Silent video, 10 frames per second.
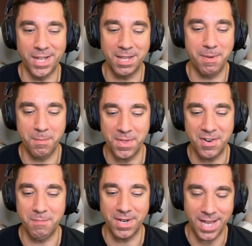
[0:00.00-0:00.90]
let the people that
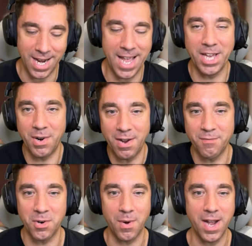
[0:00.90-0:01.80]
have been kind of hanging
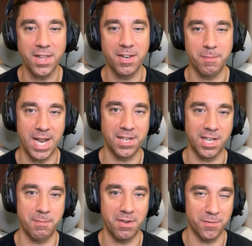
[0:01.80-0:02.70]
around for a while and have been
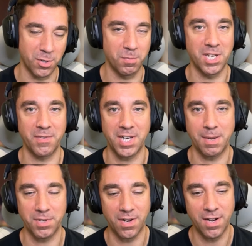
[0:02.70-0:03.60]
asking me for specific
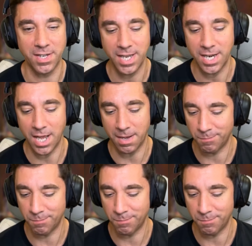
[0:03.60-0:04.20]
types of content, um,